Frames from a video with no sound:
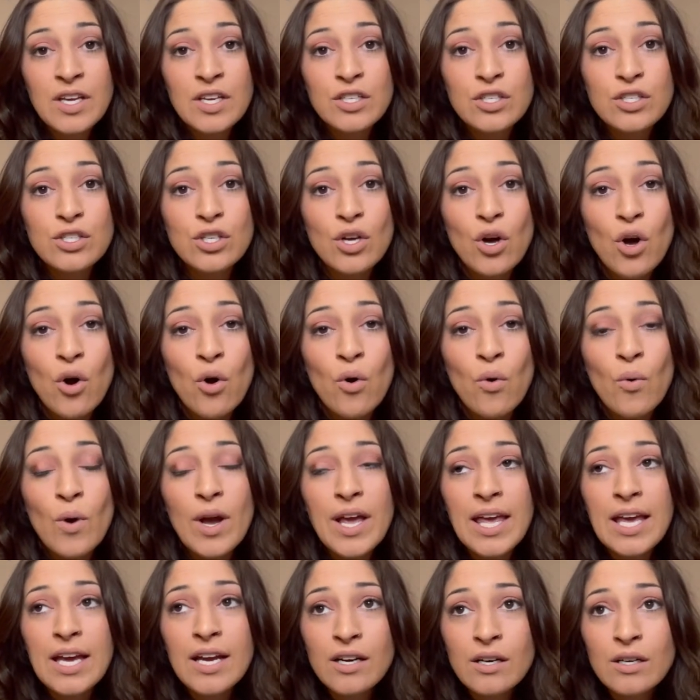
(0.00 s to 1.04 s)
So
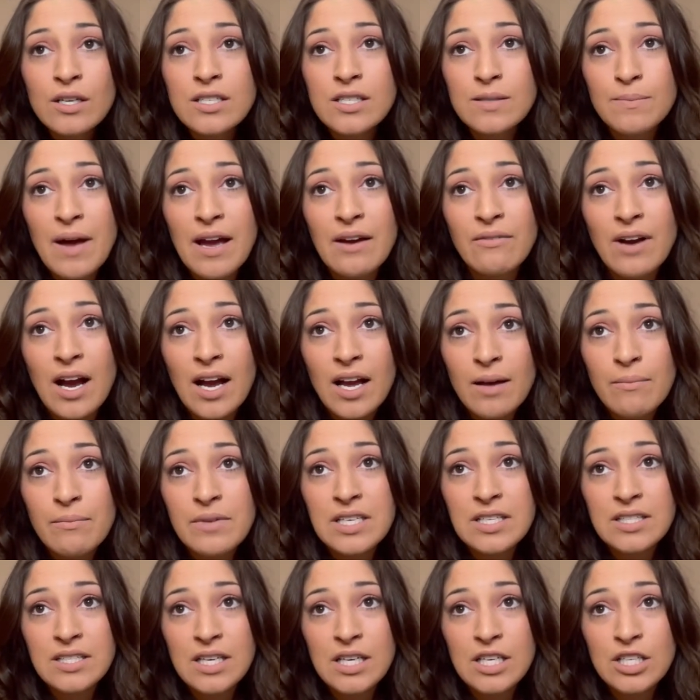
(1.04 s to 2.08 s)
here's my
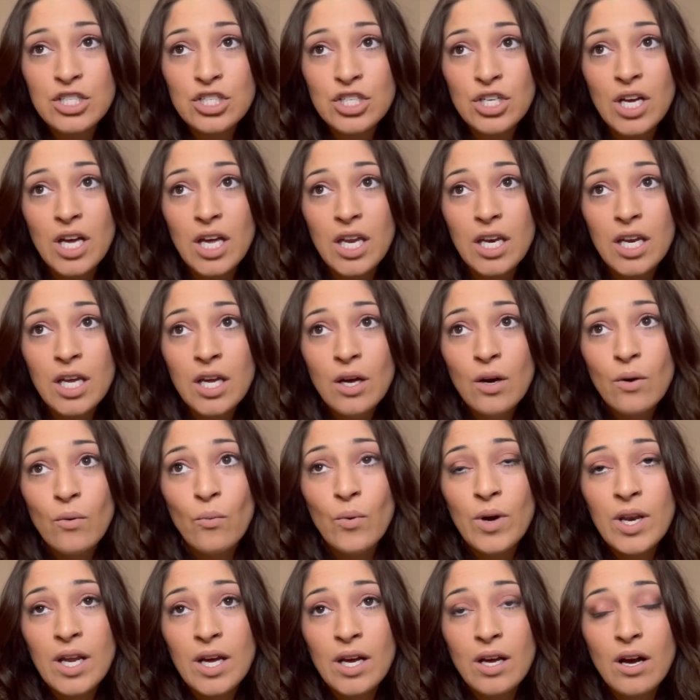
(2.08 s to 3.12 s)
recommendation
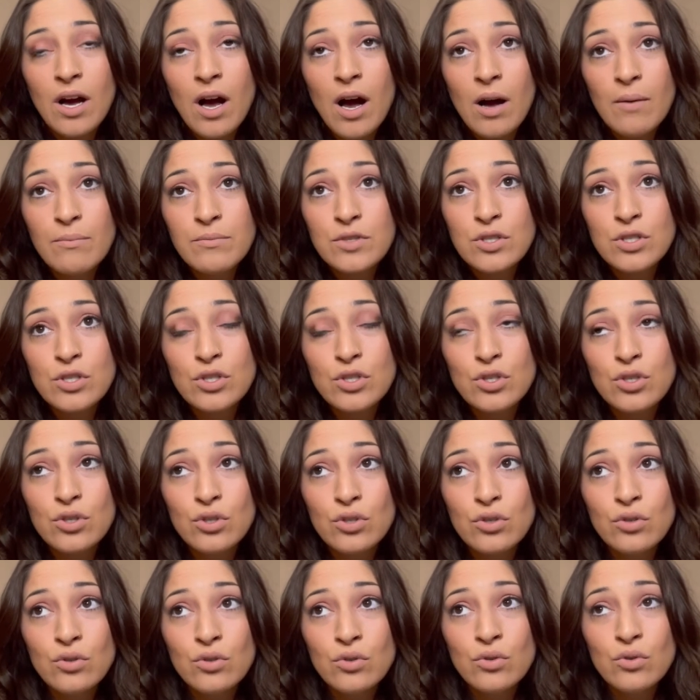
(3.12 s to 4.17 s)
when it comes
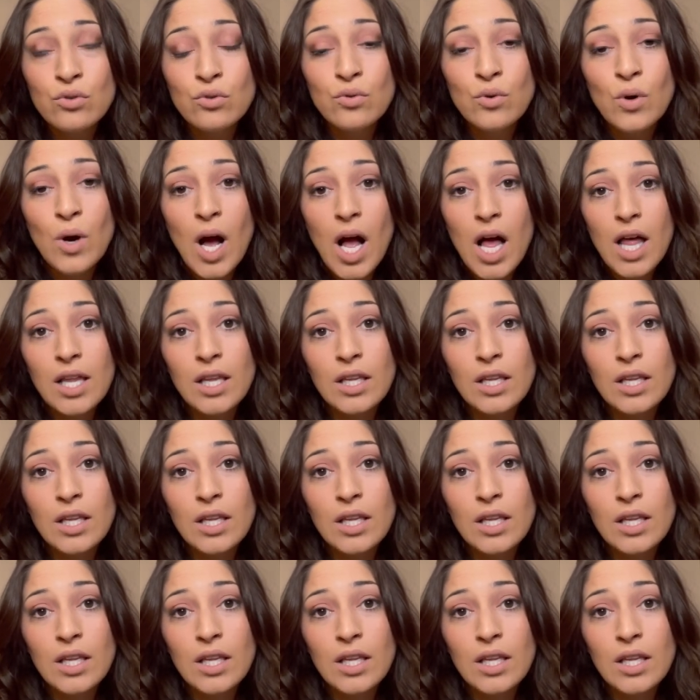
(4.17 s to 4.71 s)
to